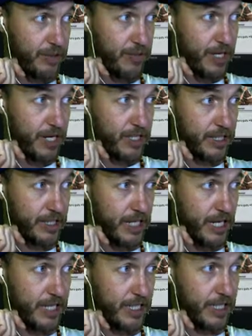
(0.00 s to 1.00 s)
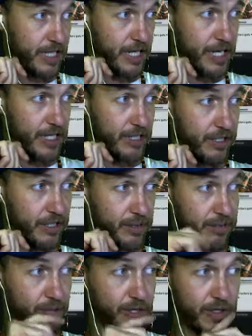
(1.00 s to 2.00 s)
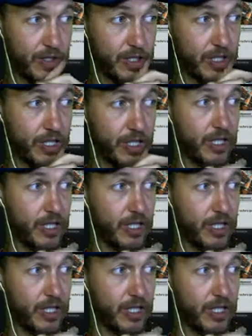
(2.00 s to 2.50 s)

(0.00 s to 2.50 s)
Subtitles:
Mask, Tank, and the Wand.